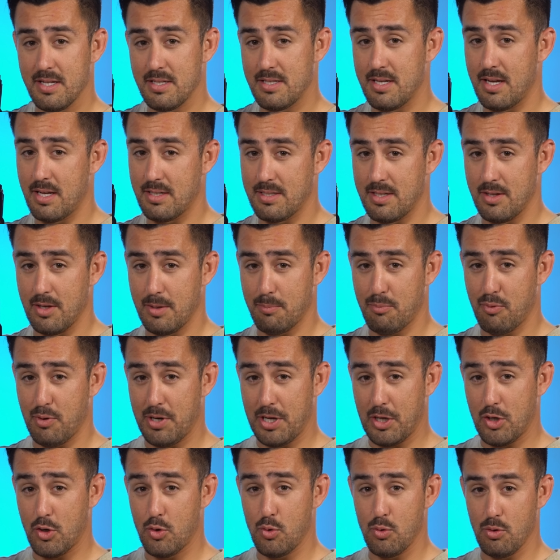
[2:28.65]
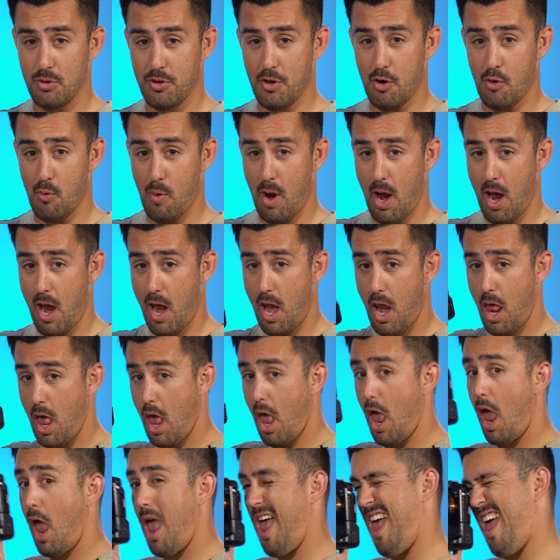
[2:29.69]
It does look pretty cool though, right?
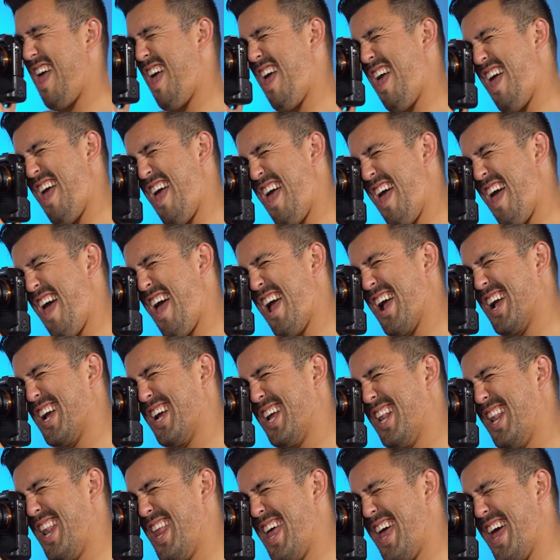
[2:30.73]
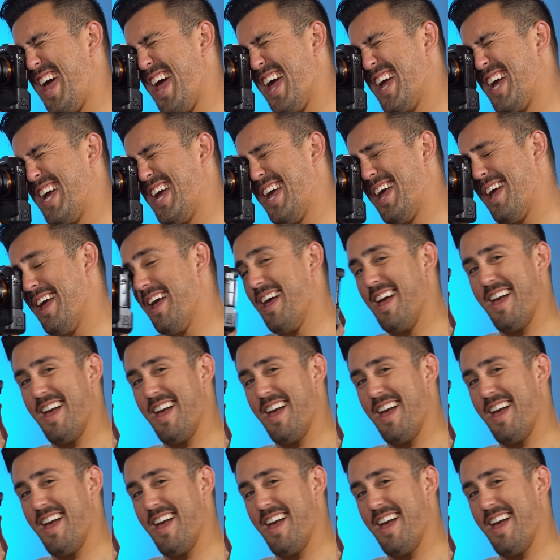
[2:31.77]
Click!